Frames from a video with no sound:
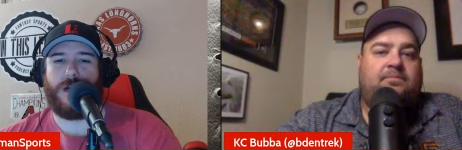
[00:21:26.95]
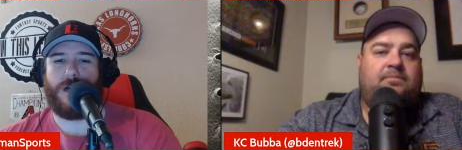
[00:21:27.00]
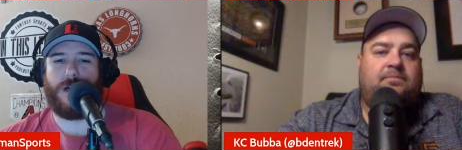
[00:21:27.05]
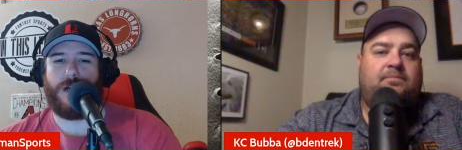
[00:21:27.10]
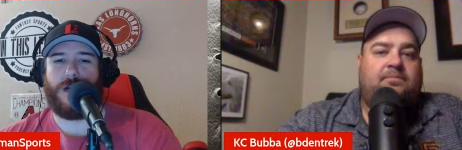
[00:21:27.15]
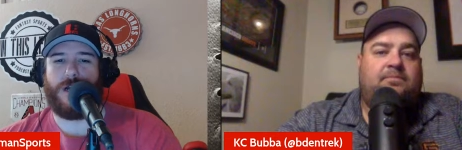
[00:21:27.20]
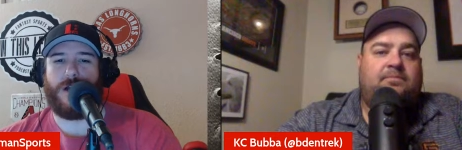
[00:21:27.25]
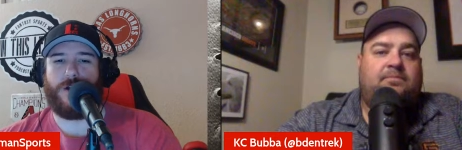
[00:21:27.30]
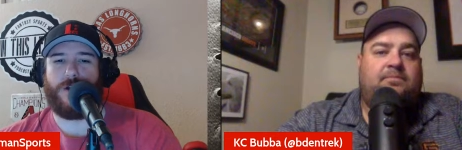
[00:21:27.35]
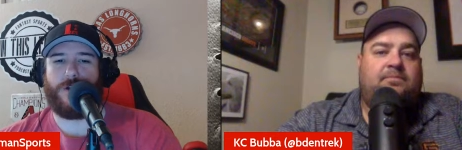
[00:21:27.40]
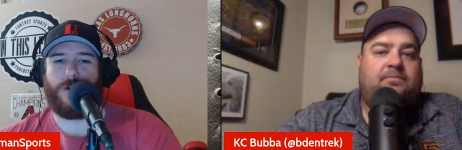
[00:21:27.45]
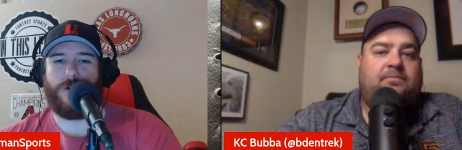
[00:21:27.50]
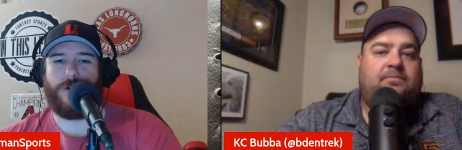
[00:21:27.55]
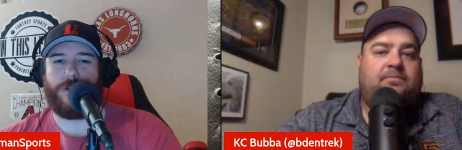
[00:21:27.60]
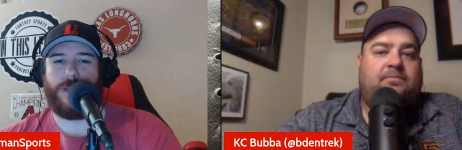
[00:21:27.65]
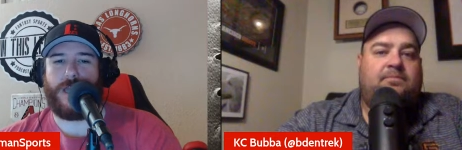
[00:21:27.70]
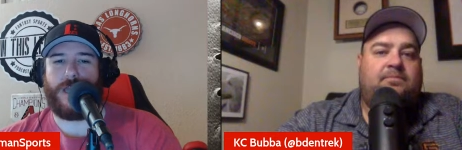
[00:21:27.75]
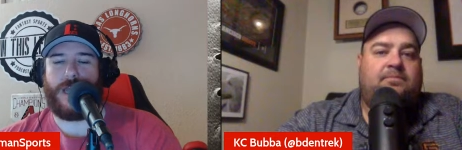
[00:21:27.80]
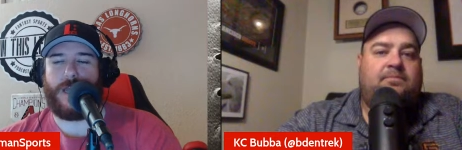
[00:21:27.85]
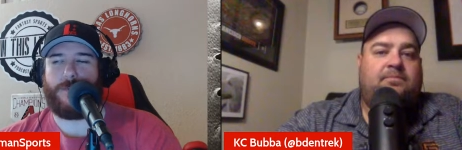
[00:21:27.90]
Speaker 1: uh, a
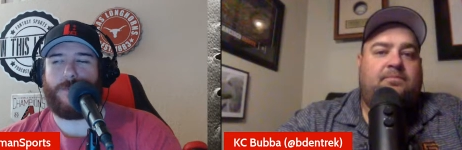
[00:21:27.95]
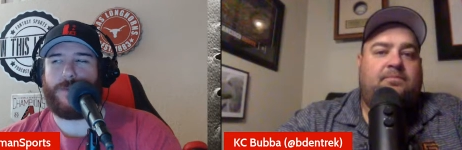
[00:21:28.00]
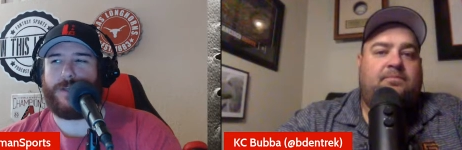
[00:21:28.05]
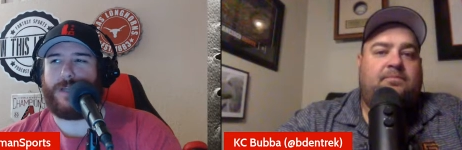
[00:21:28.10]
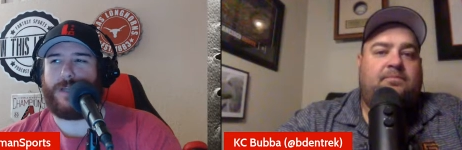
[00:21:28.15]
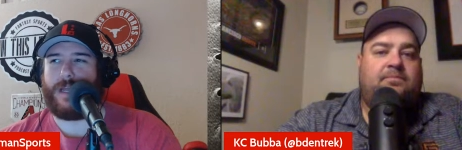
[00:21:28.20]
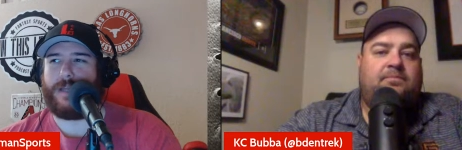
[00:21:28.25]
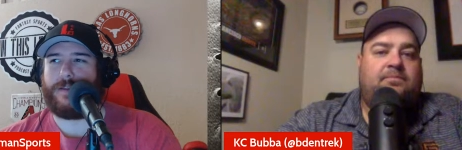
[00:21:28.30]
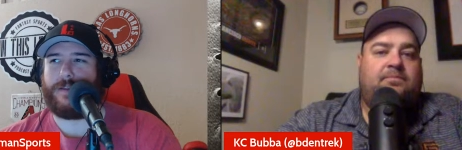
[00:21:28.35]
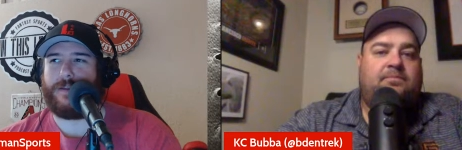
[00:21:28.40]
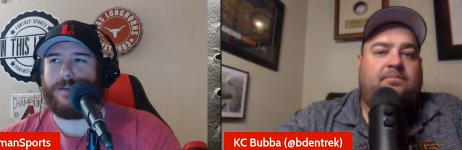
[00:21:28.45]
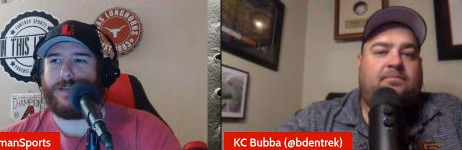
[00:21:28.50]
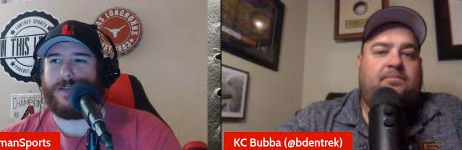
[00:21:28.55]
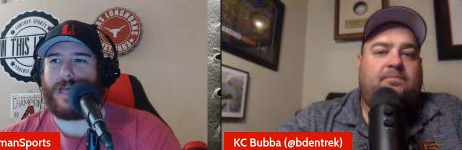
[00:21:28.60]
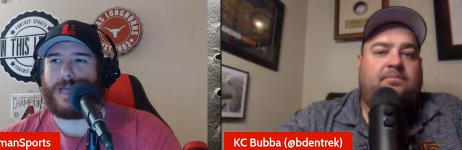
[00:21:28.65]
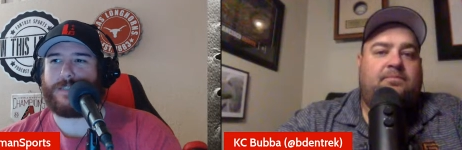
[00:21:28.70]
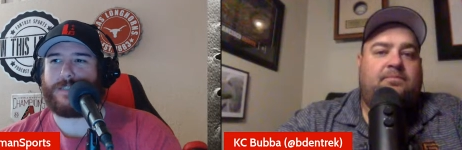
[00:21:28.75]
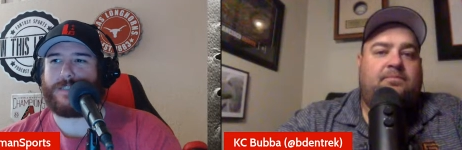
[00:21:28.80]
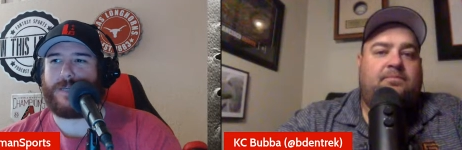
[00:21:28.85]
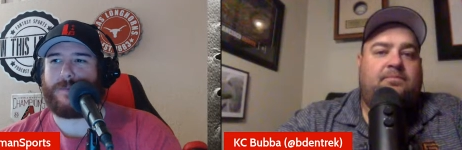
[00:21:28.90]
good game. And and the
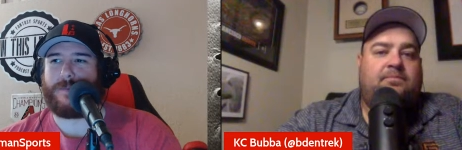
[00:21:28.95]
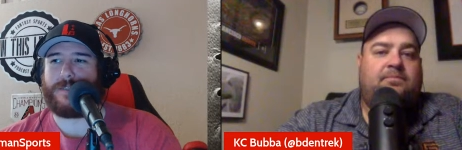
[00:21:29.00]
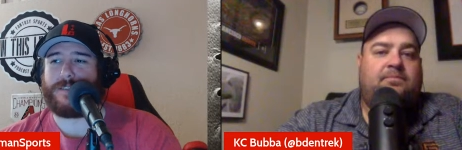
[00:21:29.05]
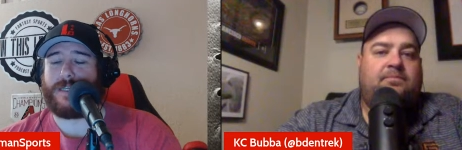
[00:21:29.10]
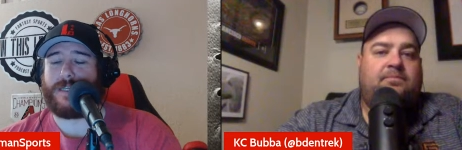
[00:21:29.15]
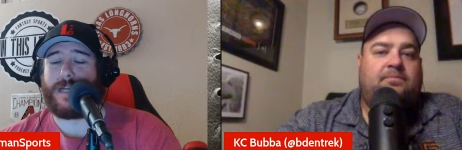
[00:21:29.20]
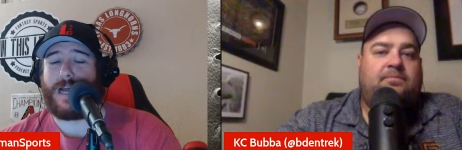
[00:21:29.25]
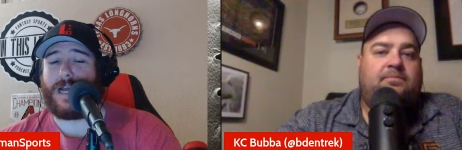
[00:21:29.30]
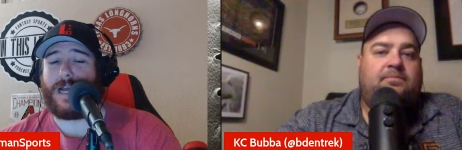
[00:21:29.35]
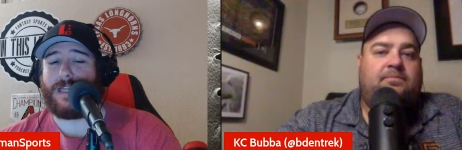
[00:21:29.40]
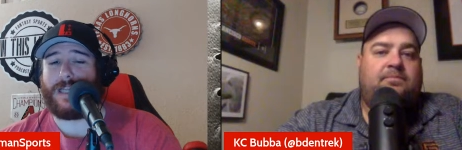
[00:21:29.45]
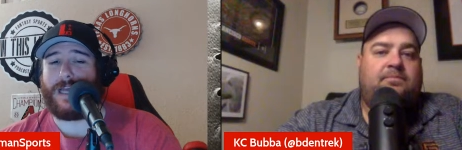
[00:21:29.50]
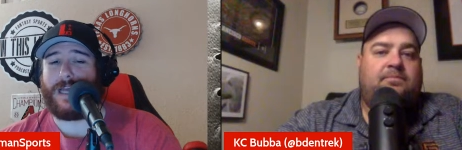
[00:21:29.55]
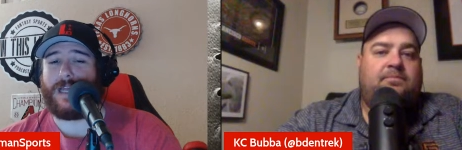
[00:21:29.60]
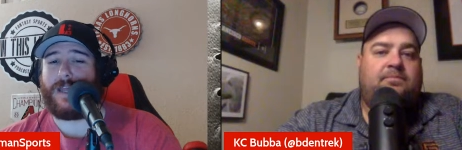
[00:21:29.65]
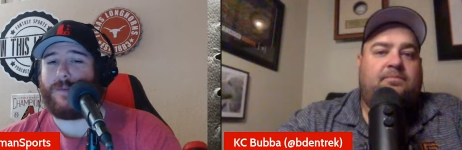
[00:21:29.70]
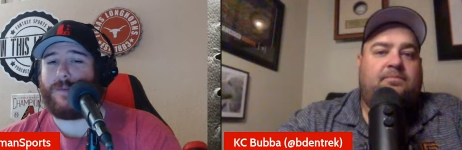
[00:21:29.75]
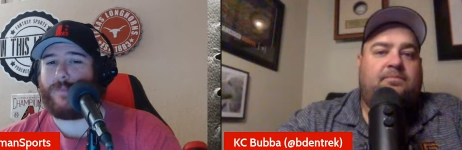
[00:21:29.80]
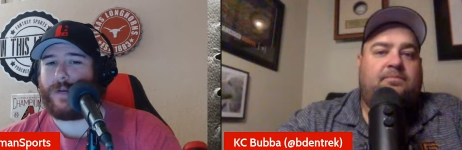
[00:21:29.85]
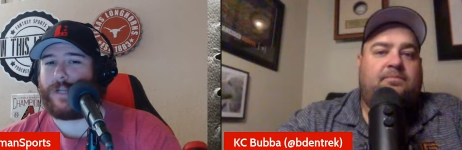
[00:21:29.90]
last time I said I
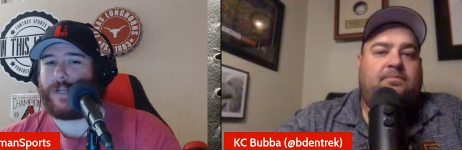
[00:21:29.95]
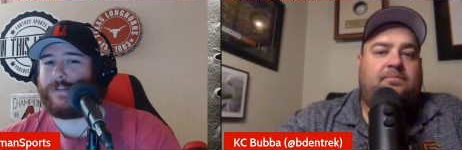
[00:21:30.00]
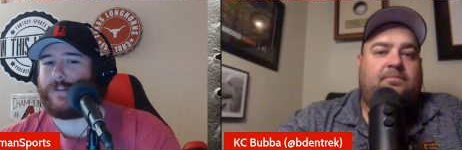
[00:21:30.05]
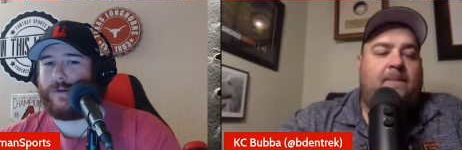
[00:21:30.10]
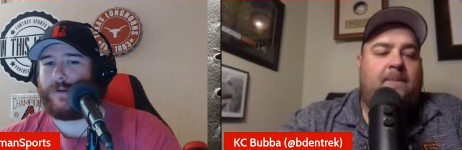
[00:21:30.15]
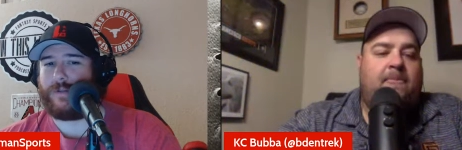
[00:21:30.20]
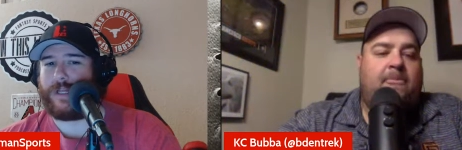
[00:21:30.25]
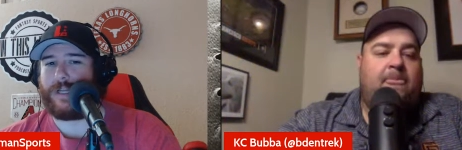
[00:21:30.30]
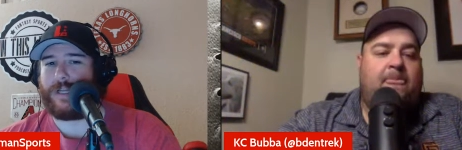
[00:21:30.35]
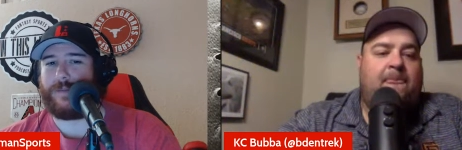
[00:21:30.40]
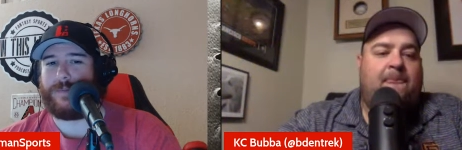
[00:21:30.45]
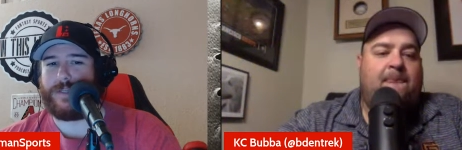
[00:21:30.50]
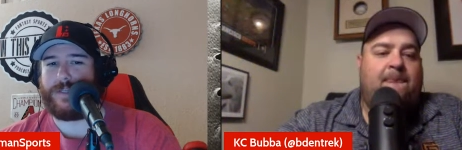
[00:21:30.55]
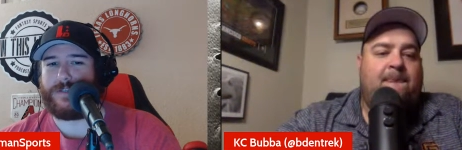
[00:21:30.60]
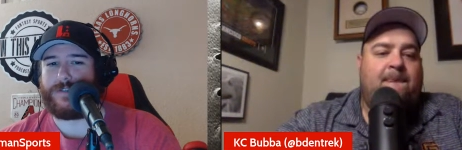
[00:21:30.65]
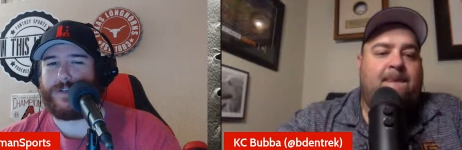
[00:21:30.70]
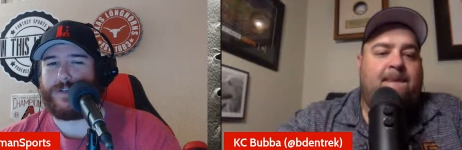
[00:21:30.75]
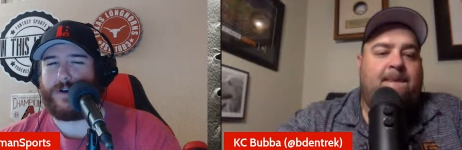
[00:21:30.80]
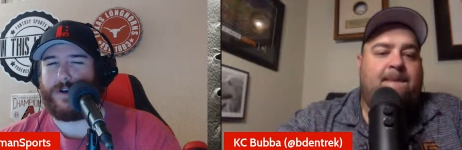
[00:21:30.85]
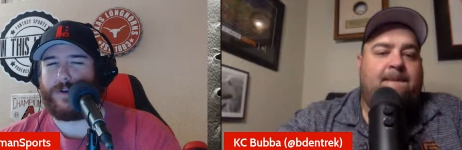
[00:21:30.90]
like him, but I don't like him in
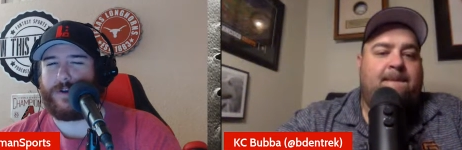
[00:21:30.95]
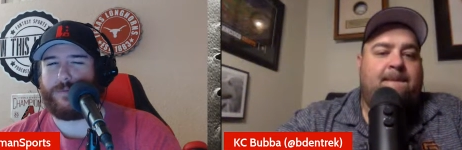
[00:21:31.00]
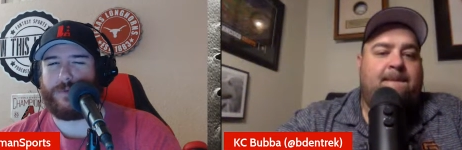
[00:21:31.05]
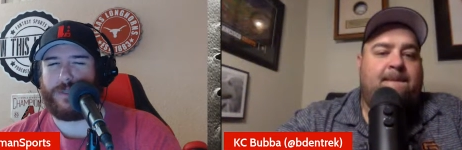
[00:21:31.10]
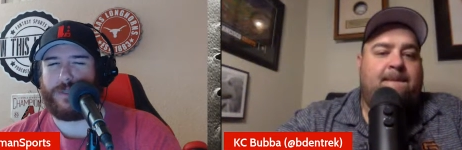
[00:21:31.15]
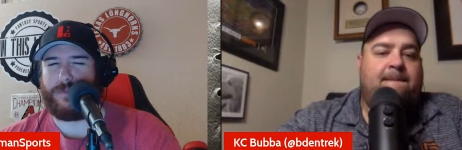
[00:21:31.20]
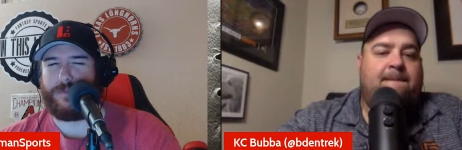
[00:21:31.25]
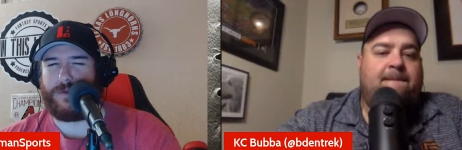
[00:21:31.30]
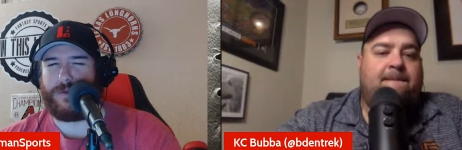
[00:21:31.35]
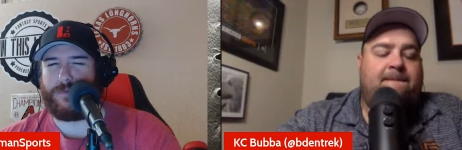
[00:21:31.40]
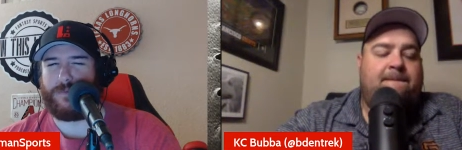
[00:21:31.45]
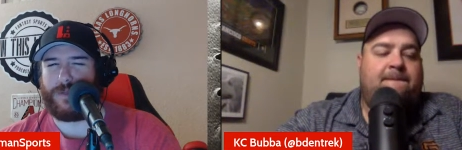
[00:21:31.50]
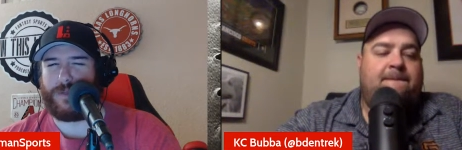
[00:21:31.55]
this scenario. I believe they are